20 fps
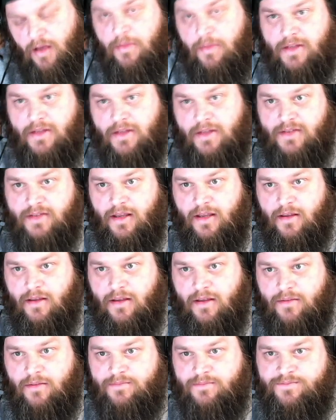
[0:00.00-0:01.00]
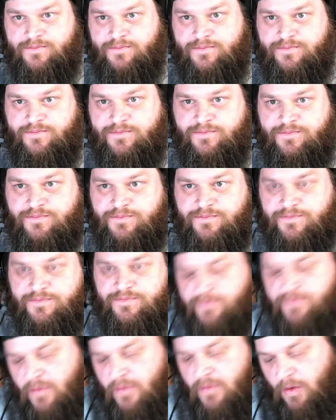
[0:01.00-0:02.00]
ion. Or
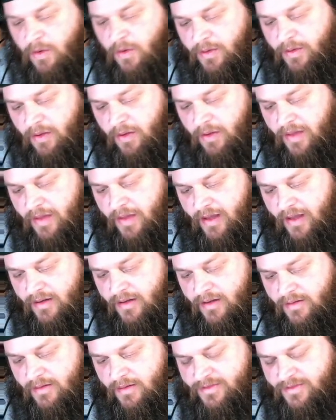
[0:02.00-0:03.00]
we know that, I'm sorry.